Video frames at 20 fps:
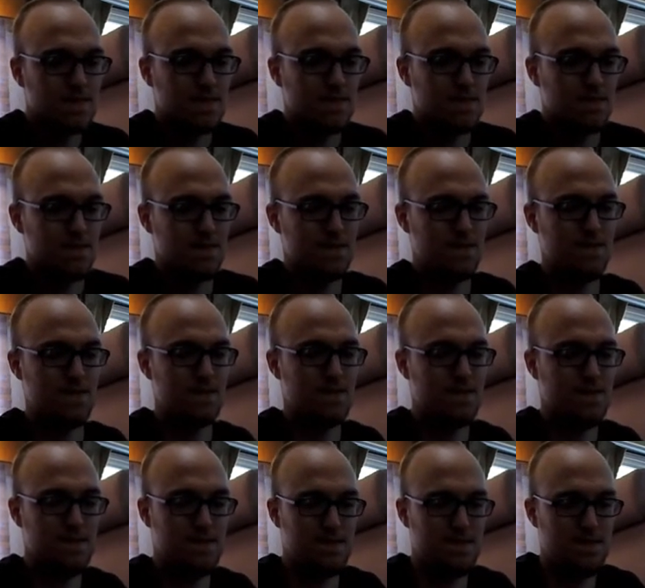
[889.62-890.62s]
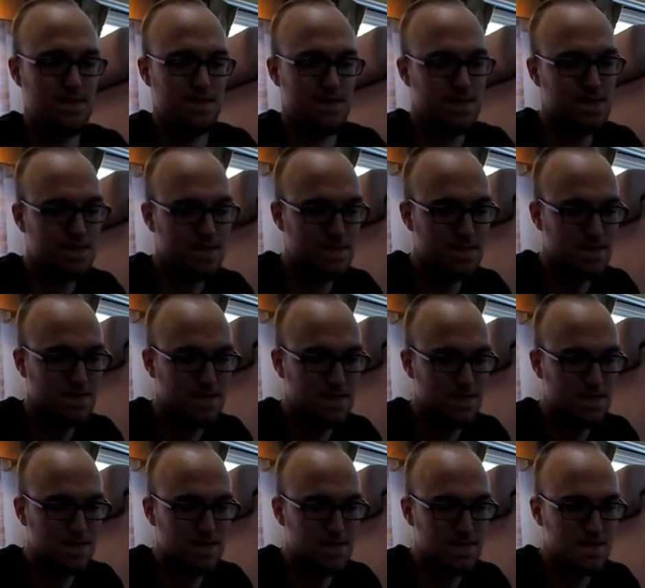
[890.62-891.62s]

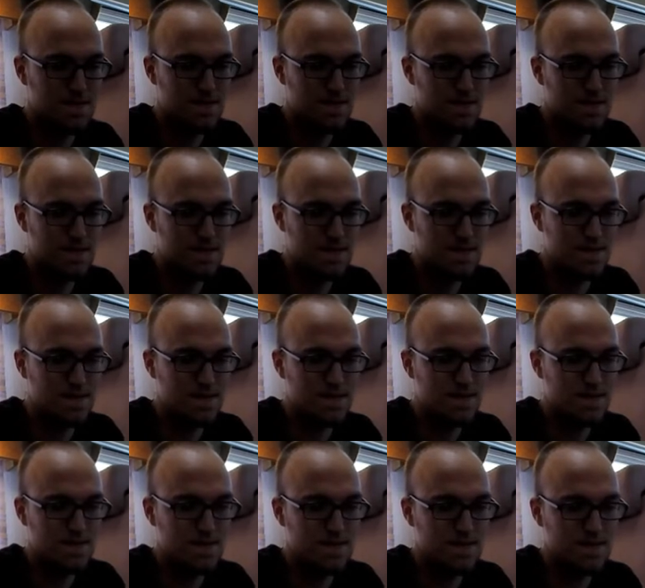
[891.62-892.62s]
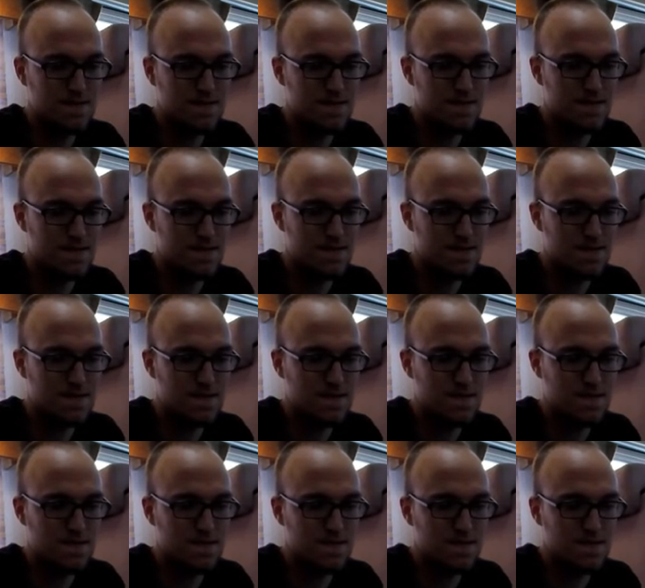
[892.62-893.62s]

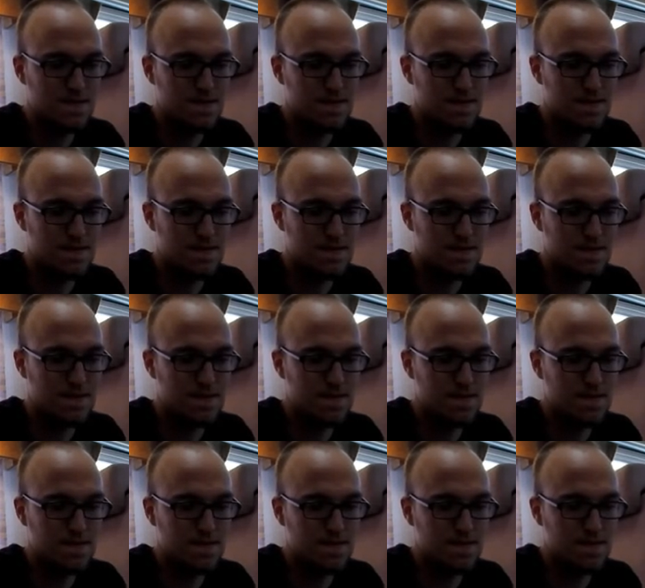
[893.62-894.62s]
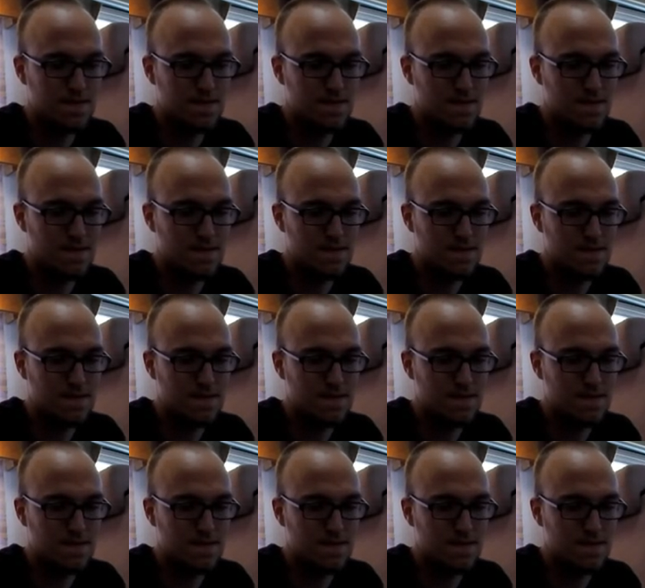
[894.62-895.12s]
(silent)